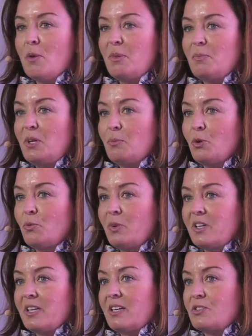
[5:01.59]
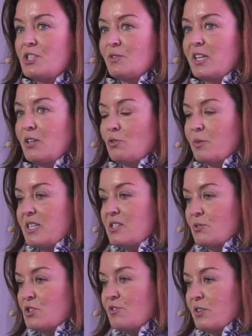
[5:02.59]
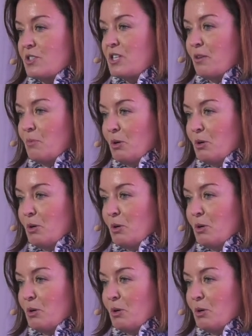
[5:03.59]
But people really are doing their research first on